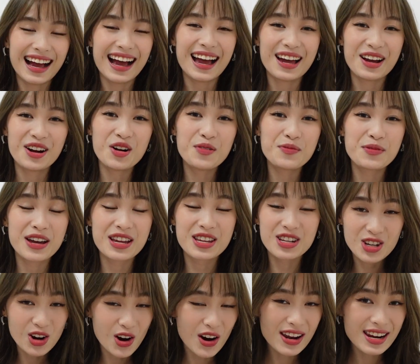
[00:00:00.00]
I hope you
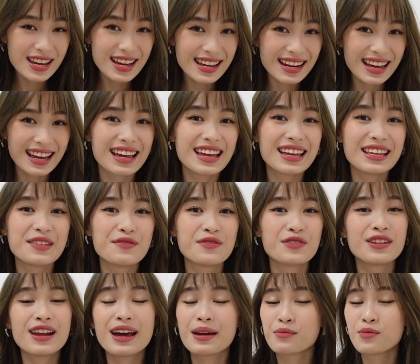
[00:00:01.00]
enjoyed it, and if you
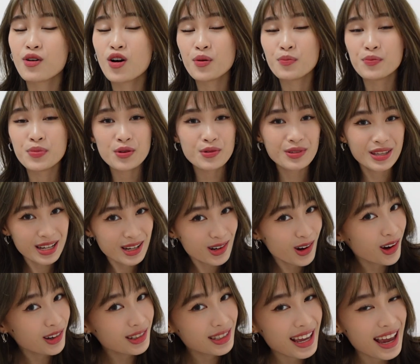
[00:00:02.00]
like more beauty
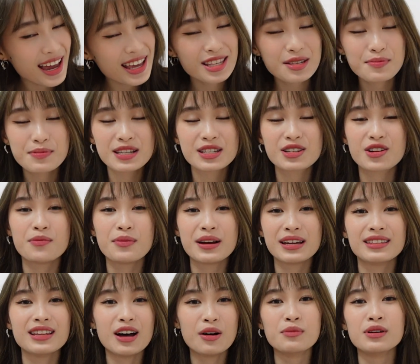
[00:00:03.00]
contents, please
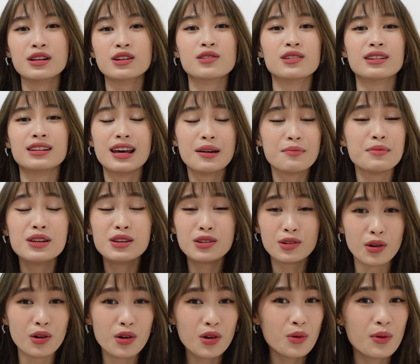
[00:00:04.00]
comment down below and let me
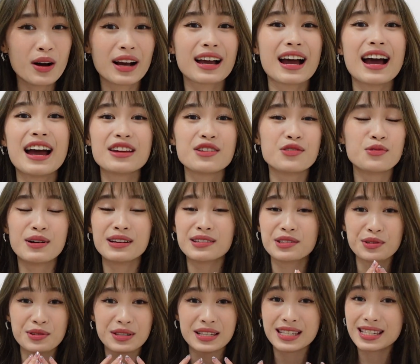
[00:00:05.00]
know what kind you want
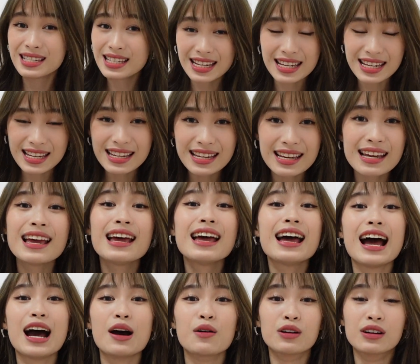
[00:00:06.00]
to see.
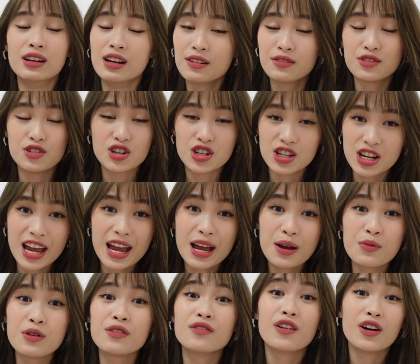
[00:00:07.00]
I would love to share
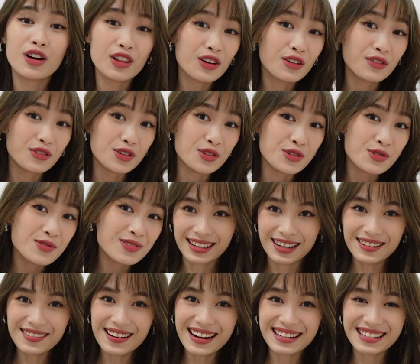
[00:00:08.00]
with all of you.
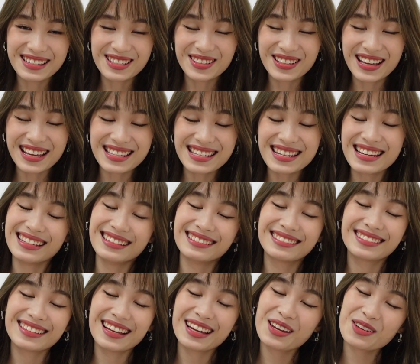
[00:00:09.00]
Alright, so that's it.
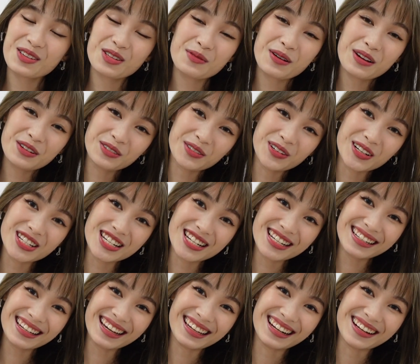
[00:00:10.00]
Thank you so much for watching,
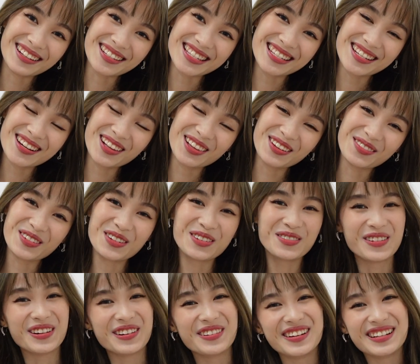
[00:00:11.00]
and I'll see all of you
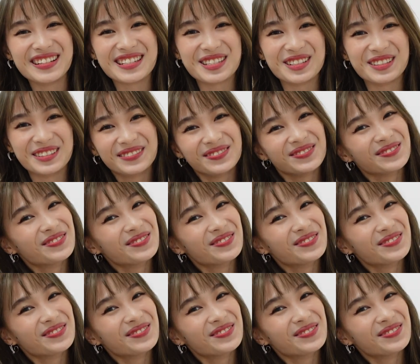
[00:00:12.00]
very soon.